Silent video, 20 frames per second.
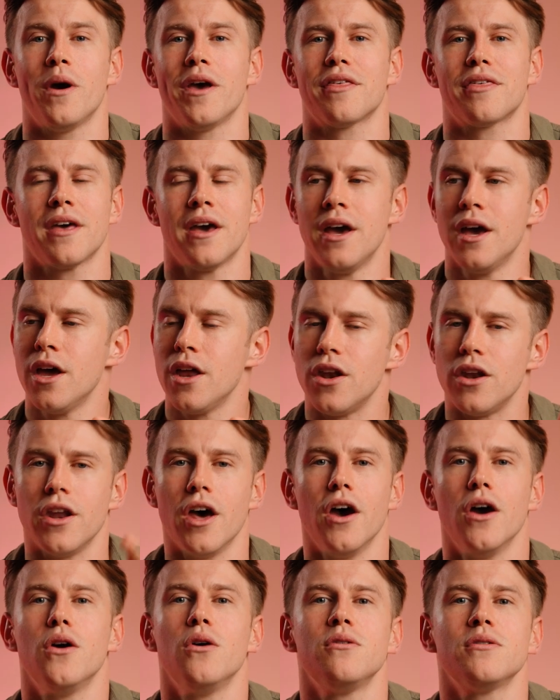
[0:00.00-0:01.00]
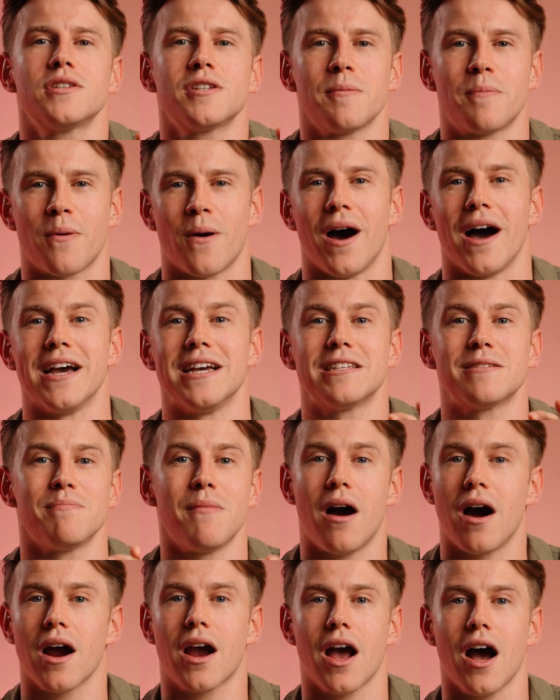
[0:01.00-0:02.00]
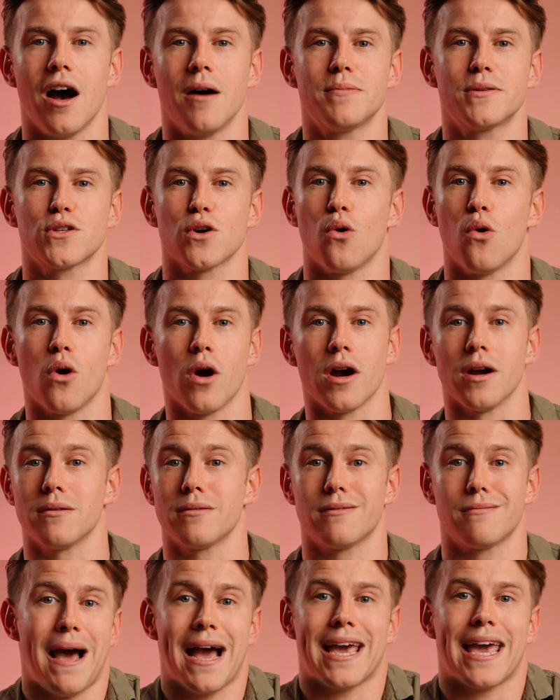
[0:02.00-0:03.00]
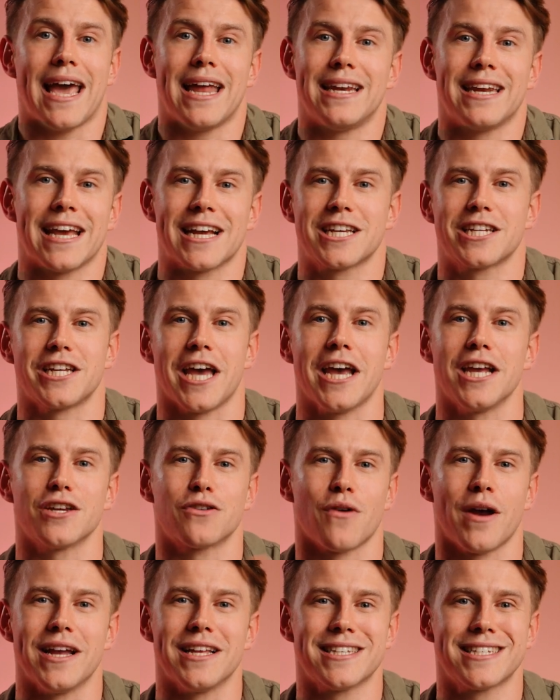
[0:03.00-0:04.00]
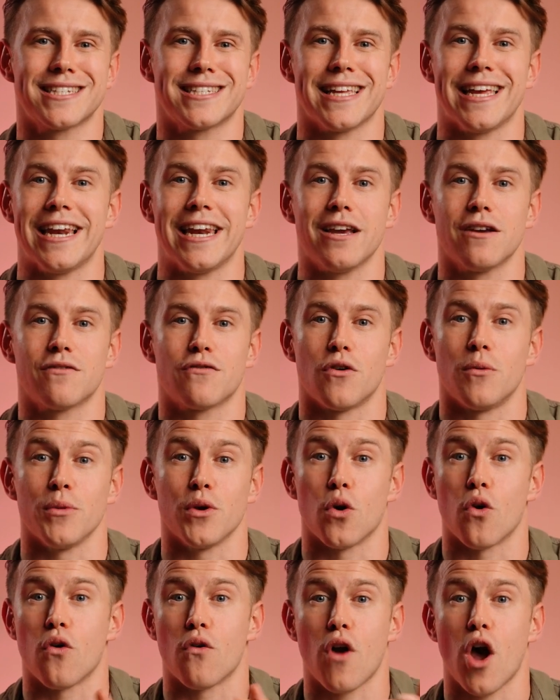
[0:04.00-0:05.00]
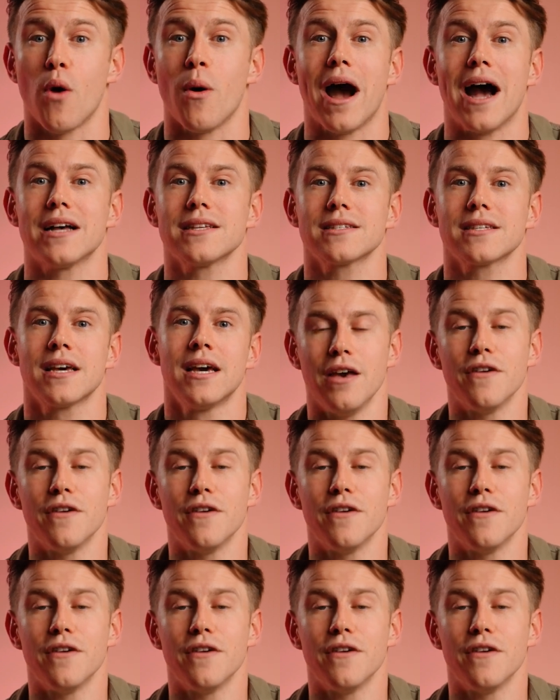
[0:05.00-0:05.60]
with no surprise markups or back-end exchange rates stealing from your ROAS.